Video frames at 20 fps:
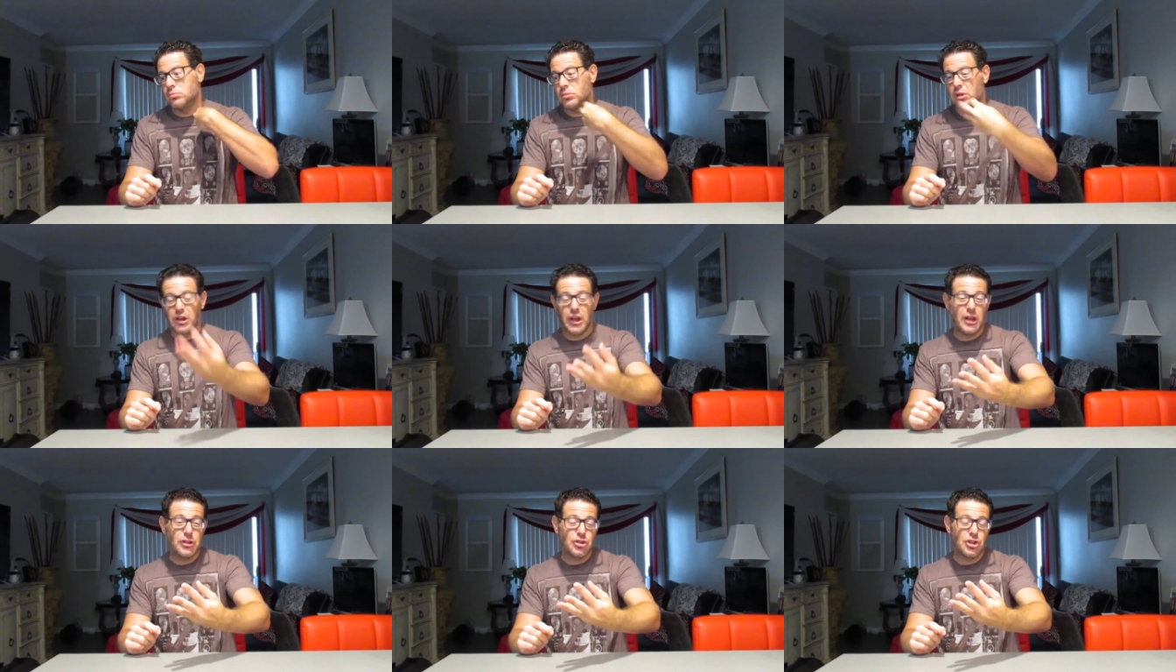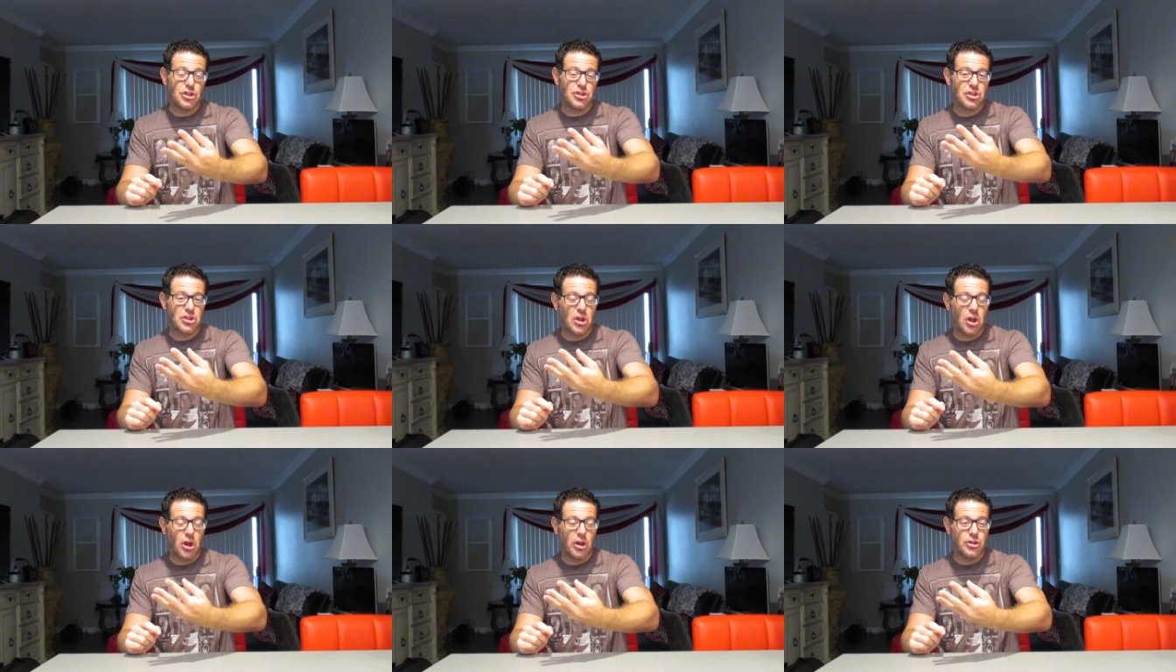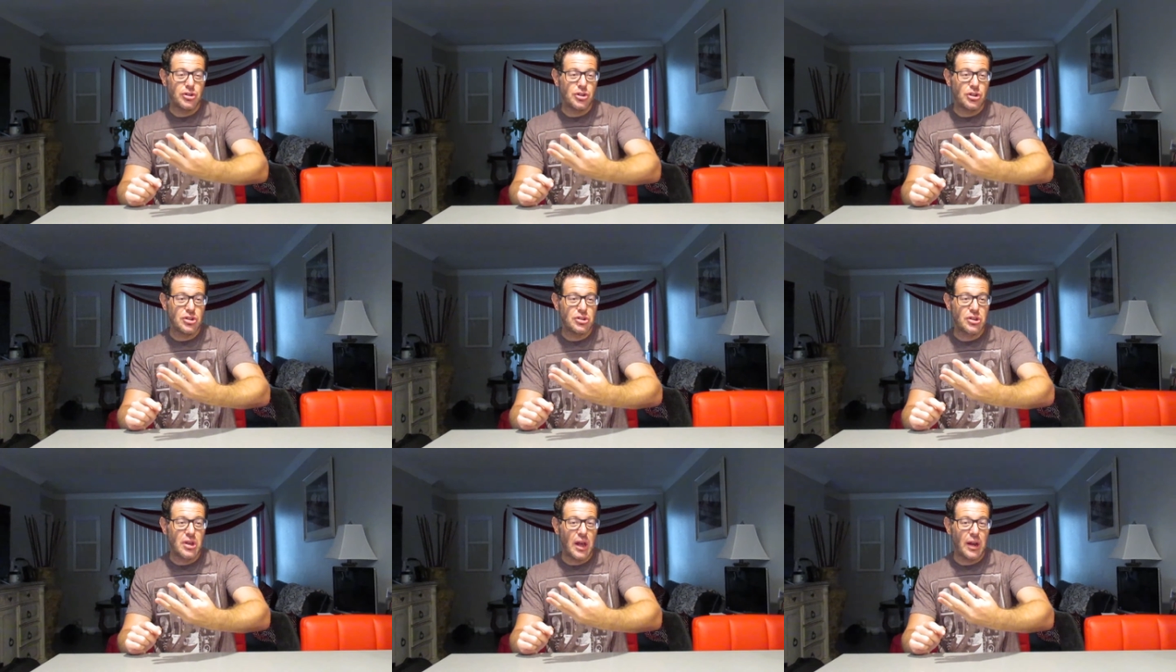Again,
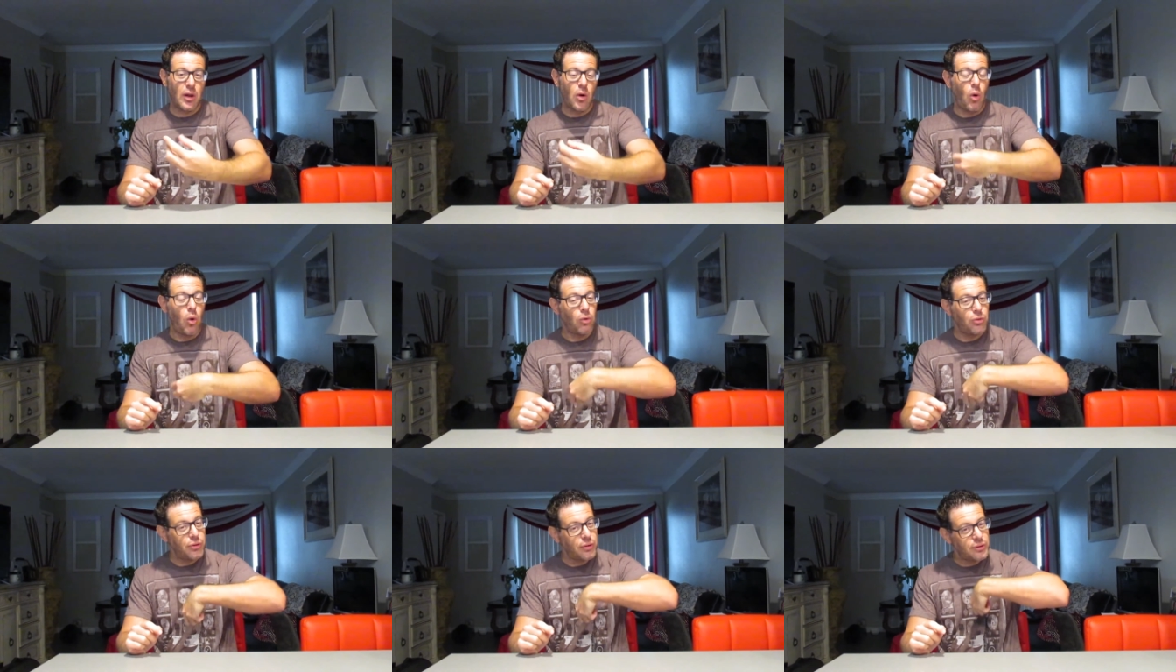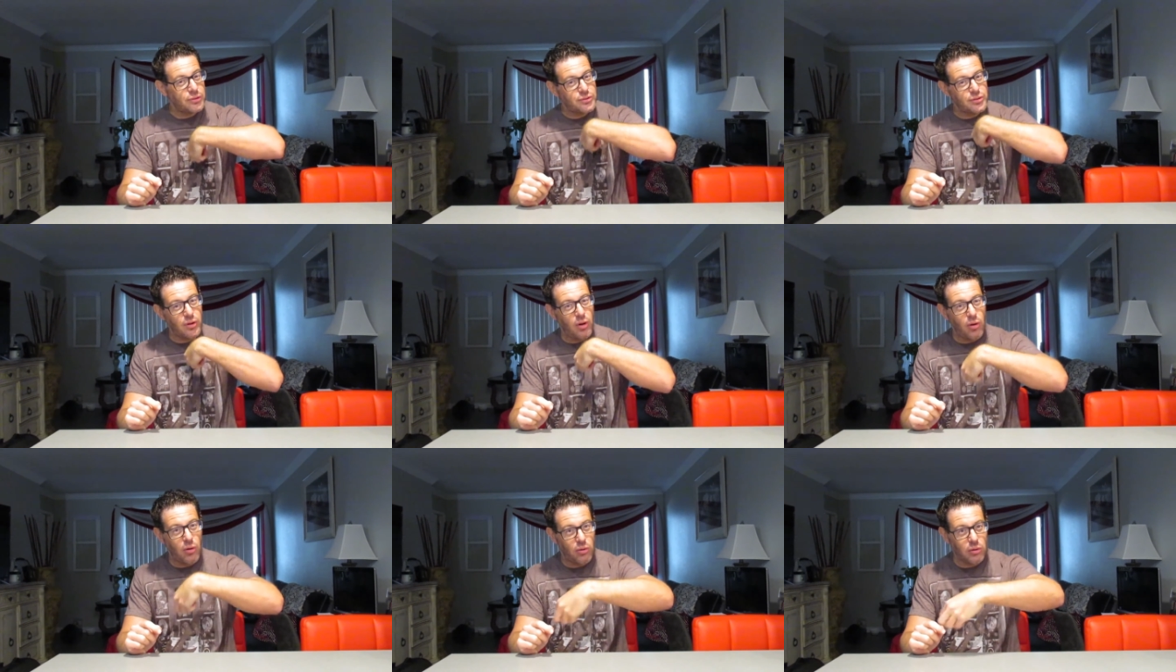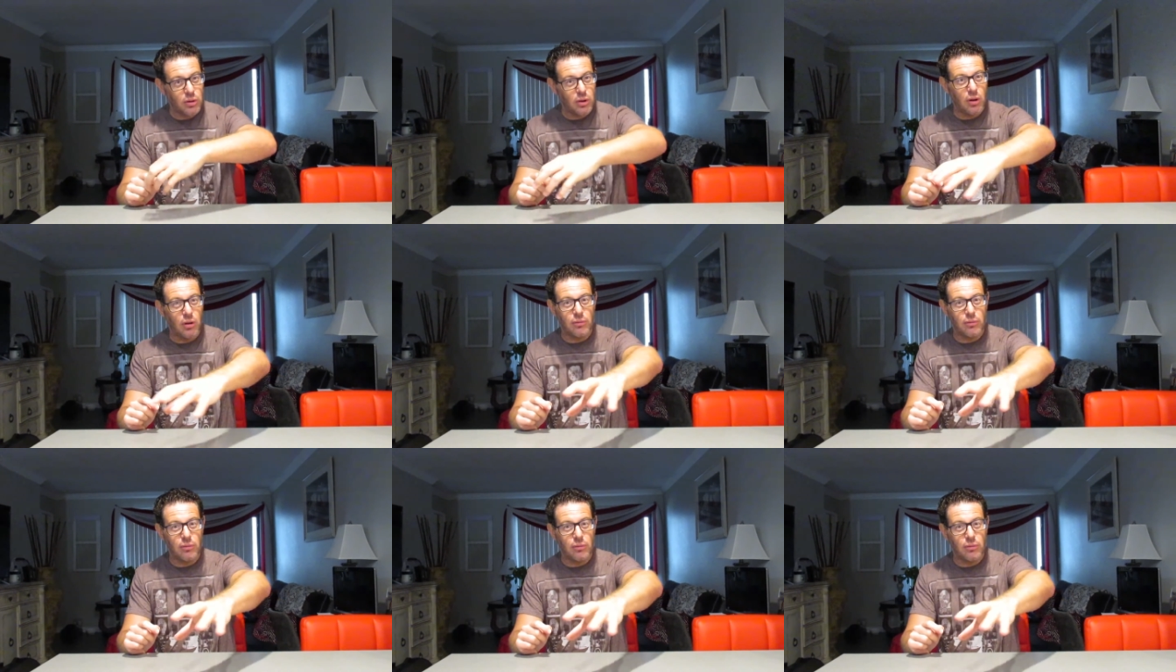she's getting older, so